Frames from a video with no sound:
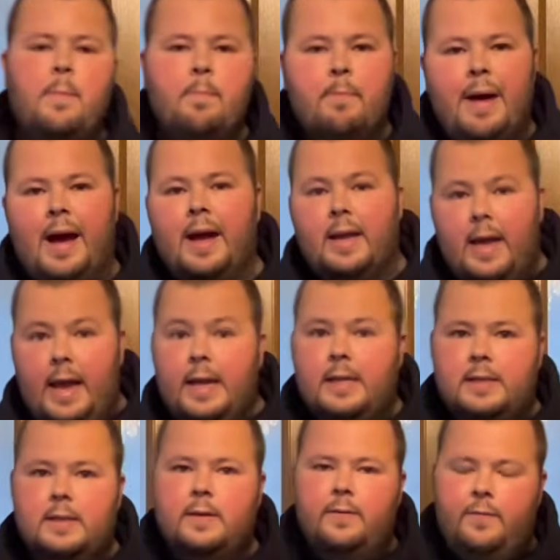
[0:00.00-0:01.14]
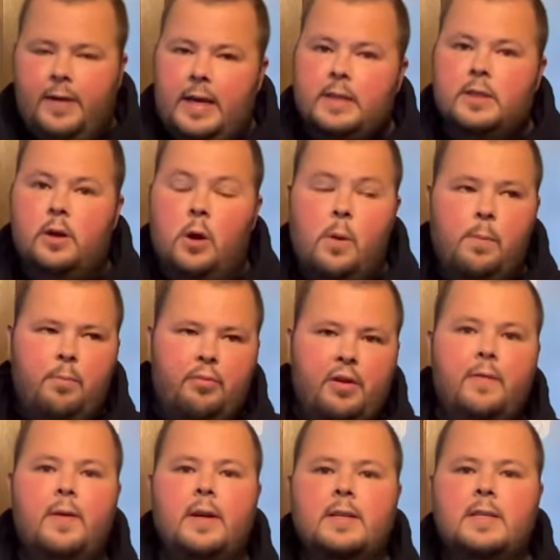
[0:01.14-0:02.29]
MK8 Fiesta
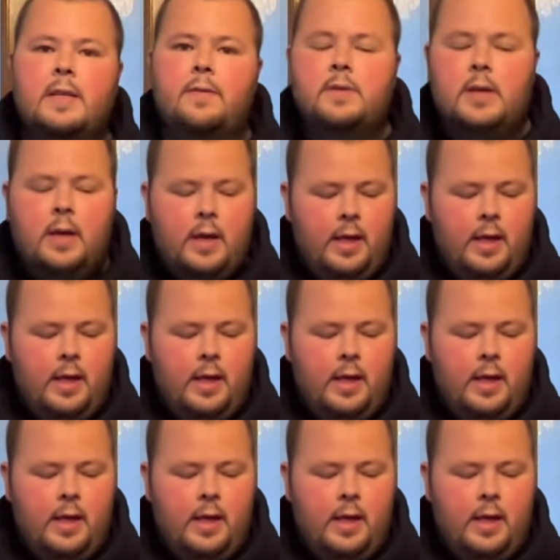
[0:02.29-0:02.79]
pre-facelift.